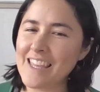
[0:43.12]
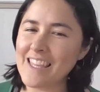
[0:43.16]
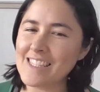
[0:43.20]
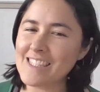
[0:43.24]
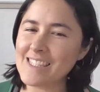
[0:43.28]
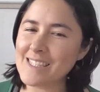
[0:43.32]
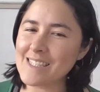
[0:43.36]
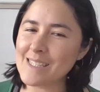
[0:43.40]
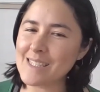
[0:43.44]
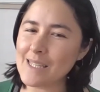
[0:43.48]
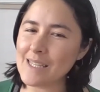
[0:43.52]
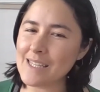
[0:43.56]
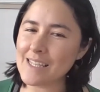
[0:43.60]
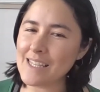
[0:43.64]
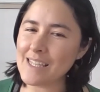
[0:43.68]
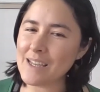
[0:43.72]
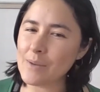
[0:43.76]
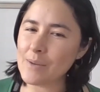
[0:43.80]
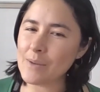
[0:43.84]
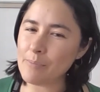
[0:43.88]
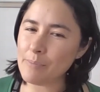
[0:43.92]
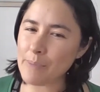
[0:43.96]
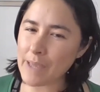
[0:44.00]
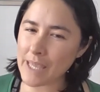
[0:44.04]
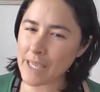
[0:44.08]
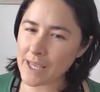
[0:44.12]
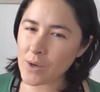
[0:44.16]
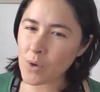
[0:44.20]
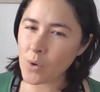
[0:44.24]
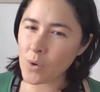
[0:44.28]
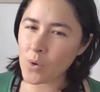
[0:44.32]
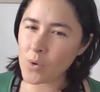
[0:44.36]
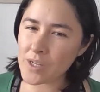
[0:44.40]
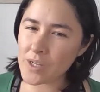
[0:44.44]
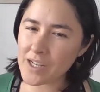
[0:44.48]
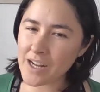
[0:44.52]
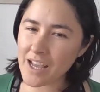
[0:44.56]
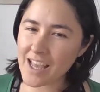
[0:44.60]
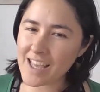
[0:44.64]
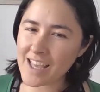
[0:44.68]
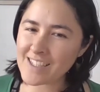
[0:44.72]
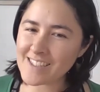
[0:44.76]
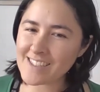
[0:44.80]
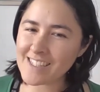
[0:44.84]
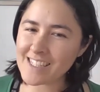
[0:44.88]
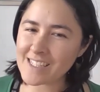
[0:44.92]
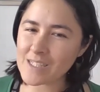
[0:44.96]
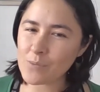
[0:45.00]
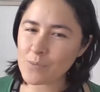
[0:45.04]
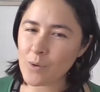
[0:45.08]
It's the being
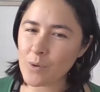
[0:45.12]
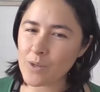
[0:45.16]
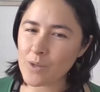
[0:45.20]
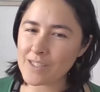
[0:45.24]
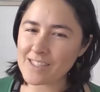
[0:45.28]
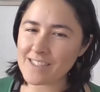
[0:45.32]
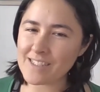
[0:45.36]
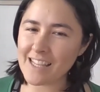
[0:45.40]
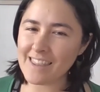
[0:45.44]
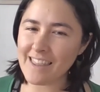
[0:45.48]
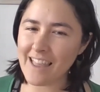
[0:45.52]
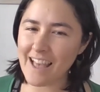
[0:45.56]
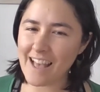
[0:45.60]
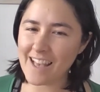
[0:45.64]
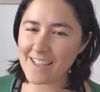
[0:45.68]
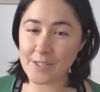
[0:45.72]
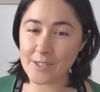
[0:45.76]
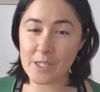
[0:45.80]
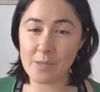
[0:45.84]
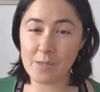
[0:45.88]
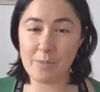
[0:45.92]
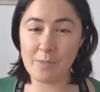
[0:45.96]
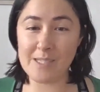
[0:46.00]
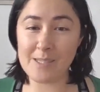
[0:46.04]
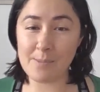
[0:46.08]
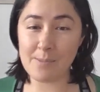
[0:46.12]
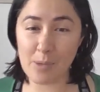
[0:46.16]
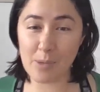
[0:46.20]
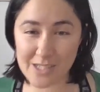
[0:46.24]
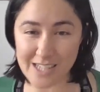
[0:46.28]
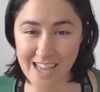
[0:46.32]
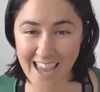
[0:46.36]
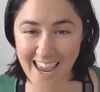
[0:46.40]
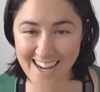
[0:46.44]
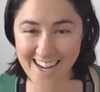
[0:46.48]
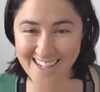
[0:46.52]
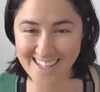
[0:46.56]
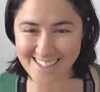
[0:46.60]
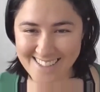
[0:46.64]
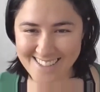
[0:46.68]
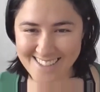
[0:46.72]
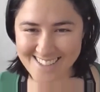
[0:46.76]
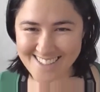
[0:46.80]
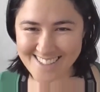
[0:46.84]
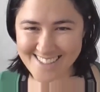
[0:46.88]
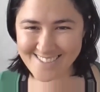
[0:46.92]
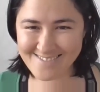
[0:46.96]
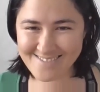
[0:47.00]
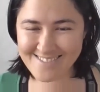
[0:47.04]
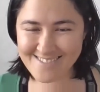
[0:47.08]
organised that's what allows you to be spontaneous.
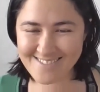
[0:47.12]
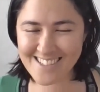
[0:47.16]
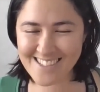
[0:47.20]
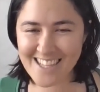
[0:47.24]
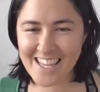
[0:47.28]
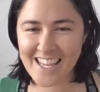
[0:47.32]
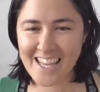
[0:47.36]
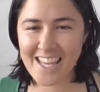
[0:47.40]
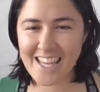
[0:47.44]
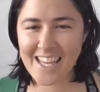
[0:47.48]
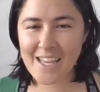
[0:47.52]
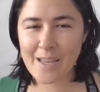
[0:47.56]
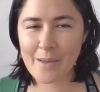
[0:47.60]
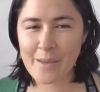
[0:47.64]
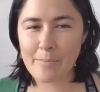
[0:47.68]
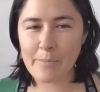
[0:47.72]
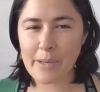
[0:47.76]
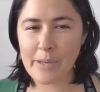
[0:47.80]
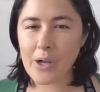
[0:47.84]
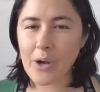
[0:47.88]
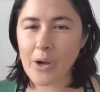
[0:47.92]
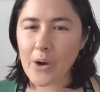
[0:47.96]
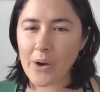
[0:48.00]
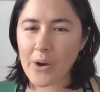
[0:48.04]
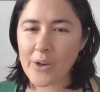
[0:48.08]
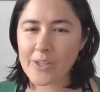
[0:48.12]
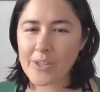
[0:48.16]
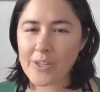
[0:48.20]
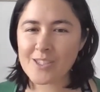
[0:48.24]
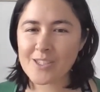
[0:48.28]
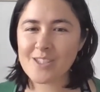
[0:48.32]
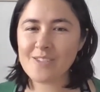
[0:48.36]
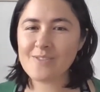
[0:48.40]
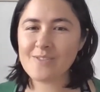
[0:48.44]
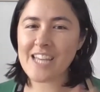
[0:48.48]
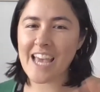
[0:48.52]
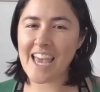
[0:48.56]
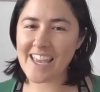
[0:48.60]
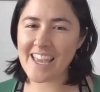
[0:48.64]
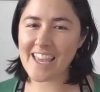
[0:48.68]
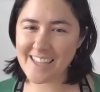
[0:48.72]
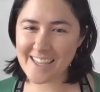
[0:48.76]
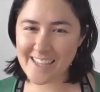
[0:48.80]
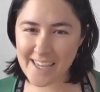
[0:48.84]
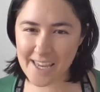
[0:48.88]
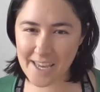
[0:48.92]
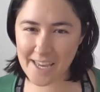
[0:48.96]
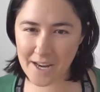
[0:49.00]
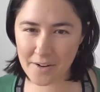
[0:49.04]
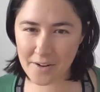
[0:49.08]
Because you've
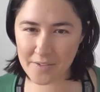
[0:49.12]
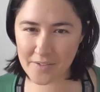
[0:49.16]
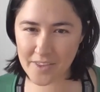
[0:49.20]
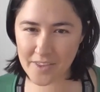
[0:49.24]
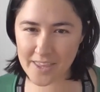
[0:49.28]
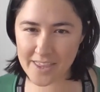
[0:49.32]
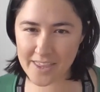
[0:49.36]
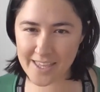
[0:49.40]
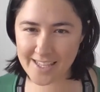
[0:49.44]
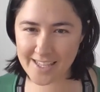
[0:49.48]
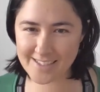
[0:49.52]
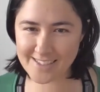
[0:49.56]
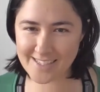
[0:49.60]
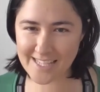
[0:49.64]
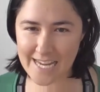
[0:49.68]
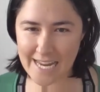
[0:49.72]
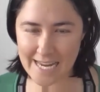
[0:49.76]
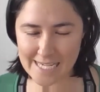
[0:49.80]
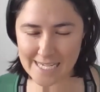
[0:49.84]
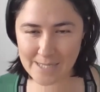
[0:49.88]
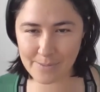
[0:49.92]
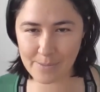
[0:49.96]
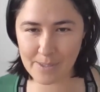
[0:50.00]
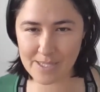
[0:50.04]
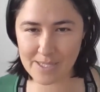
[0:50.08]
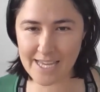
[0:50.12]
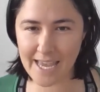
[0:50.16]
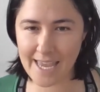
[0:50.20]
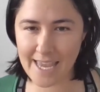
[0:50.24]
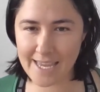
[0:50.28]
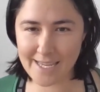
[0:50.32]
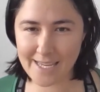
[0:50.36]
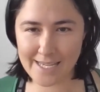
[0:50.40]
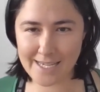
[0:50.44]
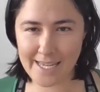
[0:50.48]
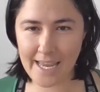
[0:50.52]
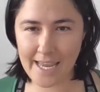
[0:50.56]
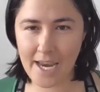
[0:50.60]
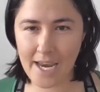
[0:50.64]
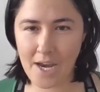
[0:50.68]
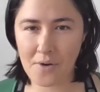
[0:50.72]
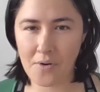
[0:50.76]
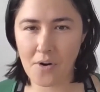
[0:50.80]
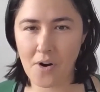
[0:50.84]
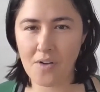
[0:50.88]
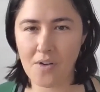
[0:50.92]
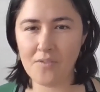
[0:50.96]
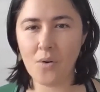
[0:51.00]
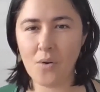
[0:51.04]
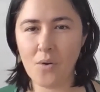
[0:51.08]
taken care of the things that need to be taken
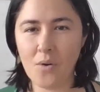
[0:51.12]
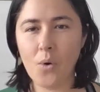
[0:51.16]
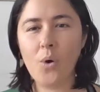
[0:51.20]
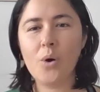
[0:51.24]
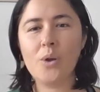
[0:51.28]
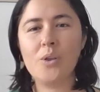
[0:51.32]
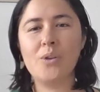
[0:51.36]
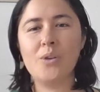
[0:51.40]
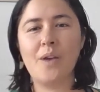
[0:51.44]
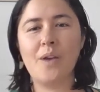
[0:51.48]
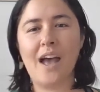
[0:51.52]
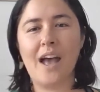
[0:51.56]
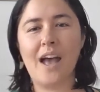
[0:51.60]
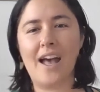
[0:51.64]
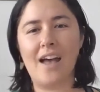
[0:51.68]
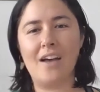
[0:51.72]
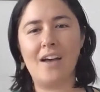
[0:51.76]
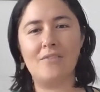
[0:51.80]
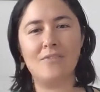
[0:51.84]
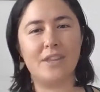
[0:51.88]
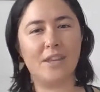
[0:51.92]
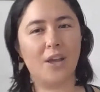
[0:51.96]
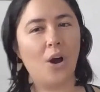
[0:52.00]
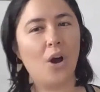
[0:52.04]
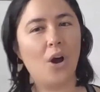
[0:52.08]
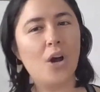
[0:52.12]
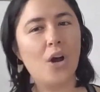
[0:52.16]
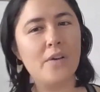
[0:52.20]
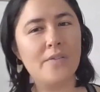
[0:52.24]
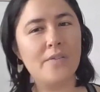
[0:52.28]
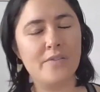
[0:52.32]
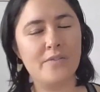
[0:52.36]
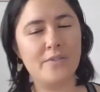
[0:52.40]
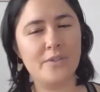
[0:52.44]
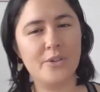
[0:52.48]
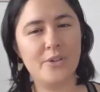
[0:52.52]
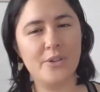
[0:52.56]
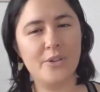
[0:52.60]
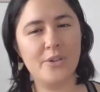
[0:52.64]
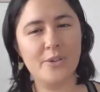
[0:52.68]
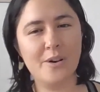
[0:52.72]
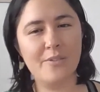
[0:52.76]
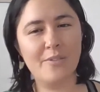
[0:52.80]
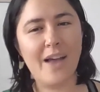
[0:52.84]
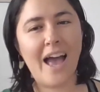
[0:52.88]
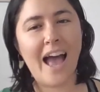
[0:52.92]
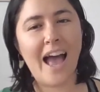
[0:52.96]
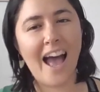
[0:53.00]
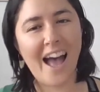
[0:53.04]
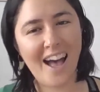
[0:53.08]
care of, or you have the overview
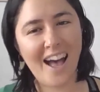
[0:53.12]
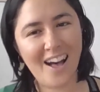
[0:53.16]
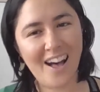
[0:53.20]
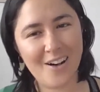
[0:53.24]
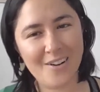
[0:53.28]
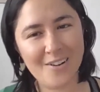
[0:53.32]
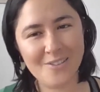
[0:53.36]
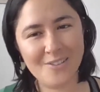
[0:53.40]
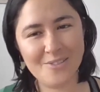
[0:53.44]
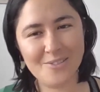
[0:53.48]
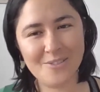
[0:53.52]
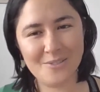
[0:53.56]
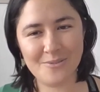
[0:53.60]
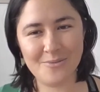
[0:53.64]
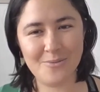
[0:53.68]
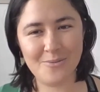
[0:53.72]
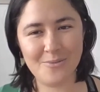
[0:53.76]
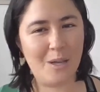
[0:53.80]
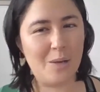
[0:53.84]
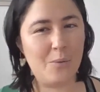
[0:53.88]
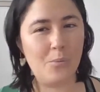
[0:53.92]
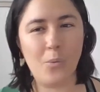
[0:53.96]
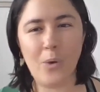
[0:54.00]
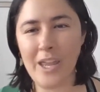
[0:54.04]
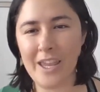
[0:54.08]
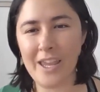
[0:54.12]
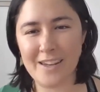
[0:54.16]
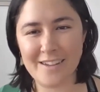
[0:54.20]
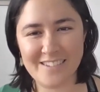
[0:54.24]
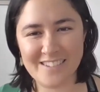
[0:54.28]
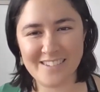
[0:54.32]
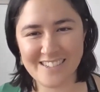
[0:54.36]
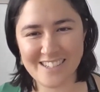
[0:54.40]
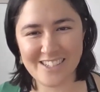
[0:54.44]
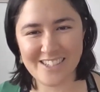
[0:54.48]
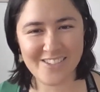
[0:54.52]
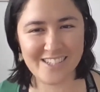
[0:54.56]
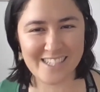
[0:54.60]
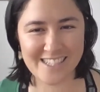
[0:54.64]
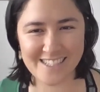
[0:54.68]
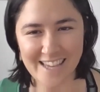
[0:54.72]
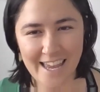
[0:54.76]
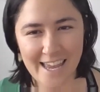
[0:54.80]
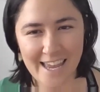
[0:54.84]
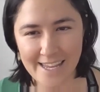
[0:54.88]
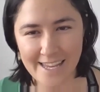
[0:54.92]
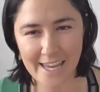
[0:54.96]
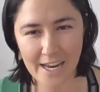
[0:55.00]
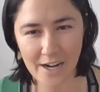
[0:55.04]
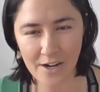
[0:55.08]
of how and when you can
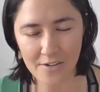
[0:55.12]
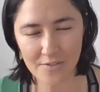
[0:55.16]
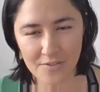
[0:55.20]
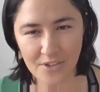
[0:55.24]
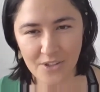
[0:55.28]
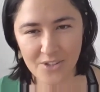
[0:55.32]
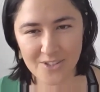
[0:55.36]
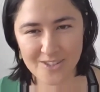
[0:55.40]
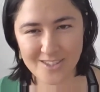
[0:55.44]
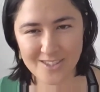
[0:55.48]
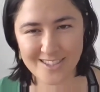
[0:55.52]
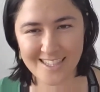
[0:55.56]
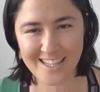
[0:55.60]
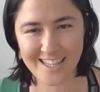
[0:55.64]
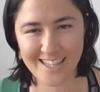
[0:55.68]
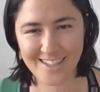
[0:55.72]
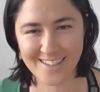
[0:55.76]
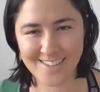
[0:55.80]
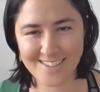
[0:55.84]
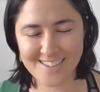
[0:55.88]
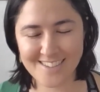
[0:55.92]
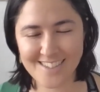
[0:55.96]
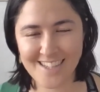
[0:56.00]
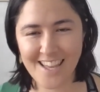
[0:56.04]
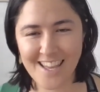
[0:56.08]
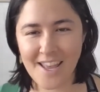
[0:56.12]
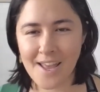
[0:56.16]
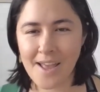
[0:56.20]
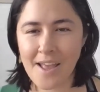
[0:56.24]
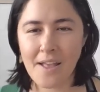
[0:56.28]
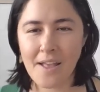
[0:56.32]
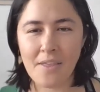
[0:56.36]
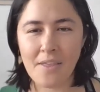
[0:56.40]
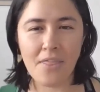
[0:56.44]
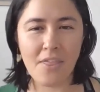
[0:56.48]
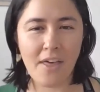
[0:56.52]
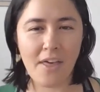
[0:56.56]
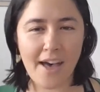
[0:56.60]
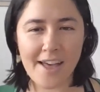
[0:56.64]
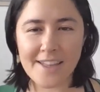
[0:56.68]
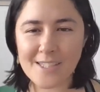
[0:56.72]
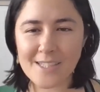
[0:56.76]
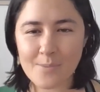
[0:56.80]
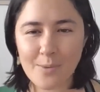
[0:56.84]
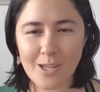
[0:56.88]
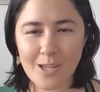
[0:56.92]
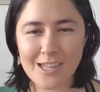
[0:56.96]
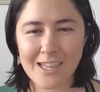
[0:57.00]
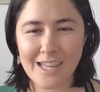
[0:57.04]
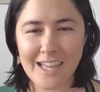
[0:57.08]
take care of those things,
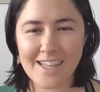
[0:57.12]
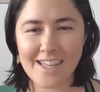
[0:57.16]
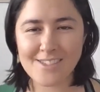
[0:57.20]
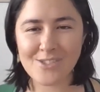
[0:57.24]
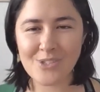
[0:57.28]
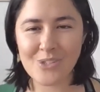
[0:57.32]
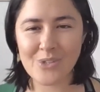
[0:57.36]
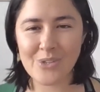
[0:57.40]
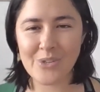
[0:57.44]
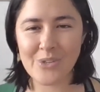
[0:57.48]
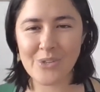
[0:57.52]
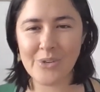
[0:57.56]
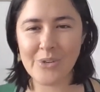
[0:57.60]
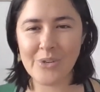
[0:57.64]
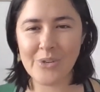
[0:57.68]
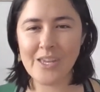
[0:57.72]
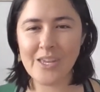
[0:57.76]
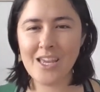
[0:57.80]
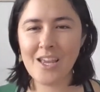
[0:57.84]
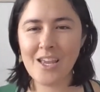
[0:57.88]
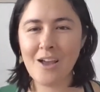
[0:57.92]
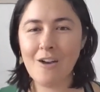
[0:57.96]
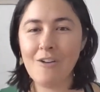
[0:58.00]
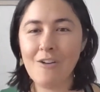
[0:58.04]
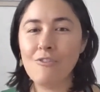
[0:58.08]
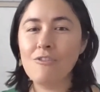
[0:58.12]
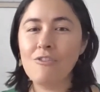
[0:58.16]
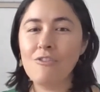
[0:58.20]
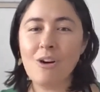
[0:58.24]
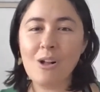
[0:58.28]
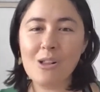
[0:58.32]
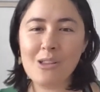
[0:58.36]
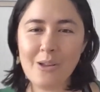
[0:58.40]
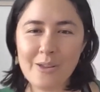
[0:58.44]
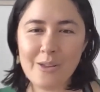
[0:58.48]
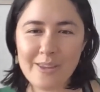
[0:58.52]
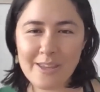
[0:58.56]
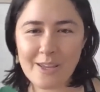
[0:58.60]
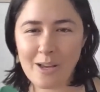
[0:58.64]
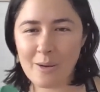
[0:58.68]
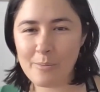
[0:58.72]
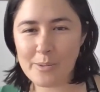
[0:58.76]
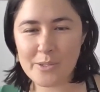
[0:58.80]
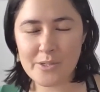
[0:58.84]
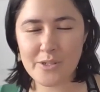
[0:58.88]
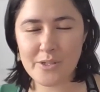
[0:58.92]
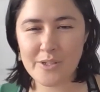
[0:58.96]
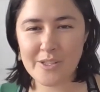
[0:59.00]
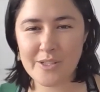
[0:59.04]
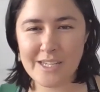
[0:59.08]
that's what lets you follow the
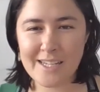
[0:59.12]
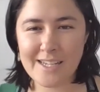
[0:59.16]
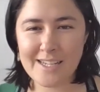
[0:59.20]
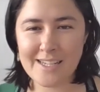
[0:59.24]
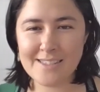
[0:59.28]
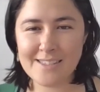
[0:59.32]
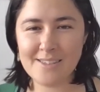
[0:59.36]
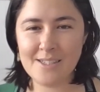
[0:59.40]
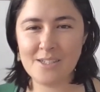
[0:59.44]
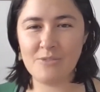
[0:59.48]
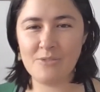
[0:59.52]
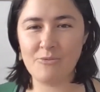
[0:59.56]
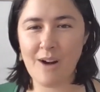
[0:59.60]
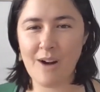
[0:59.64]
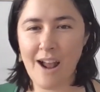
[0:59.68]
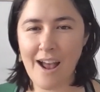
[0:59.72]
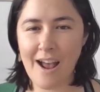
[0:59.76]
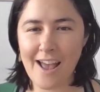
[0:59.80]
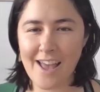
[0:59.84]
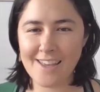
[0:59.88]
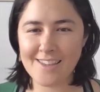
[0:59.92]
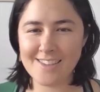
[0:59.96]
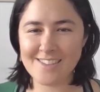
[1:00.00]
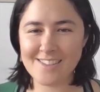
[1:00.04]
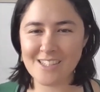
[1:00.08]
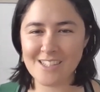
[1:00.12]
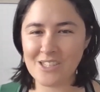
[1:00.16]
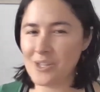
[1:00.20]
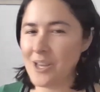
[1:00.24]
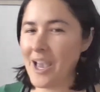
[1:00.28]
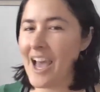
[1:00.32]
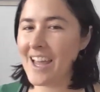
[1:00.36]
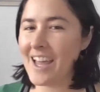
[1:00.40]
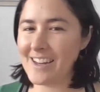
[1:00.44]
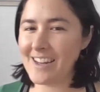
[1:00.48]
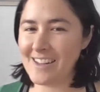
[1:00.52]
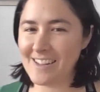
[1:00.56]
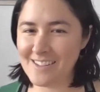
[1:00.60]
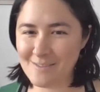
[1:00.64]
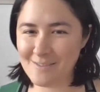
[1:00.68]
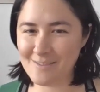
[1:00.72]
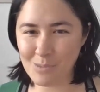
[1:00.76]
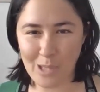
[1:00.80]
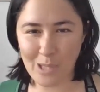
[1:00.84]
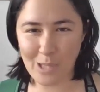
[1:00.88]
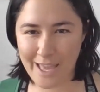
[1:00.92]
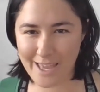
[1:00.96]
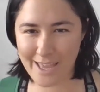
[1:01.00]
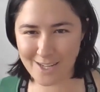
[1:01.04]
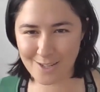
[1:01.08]
opportunities that arise that you hadn't
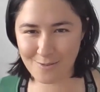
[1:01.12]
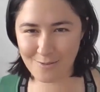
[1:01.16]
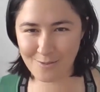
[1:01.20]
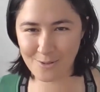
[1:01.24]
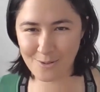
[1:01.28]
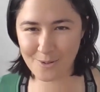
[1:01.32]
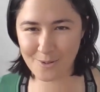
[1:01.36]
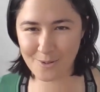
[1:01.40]
planned